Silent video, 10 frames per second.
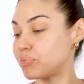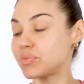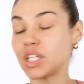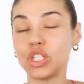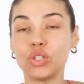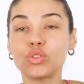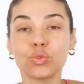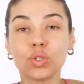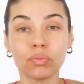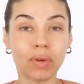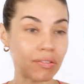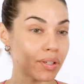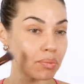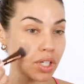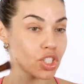the usual
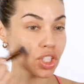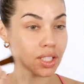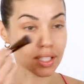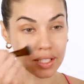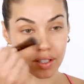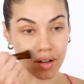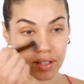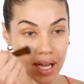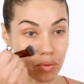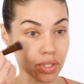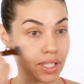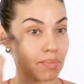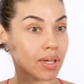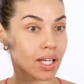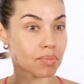buffing brushes and all that where they
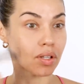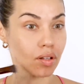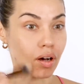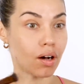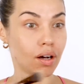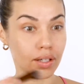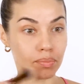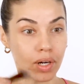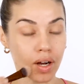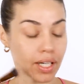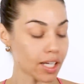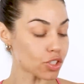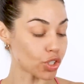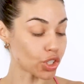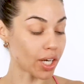pick up a lot of product,
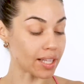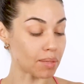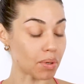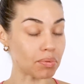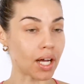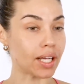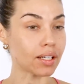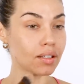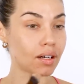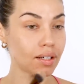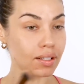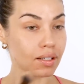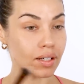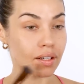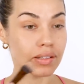so you're gonna end up applying a lot.
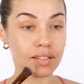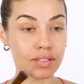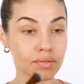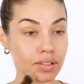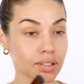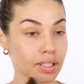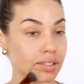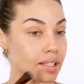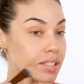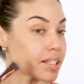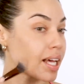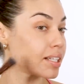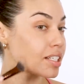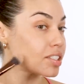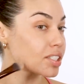This really doesn't,
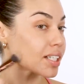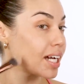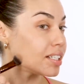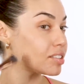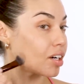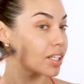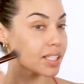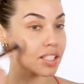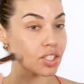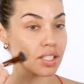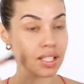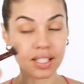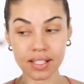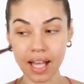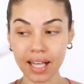and then it just kind of targets just
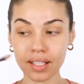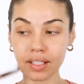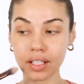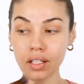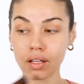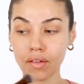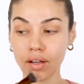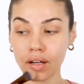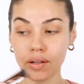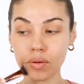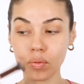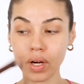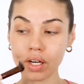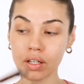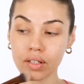exactly
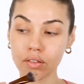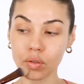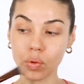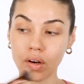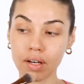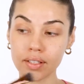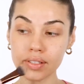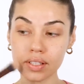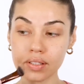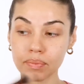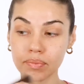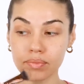where you want.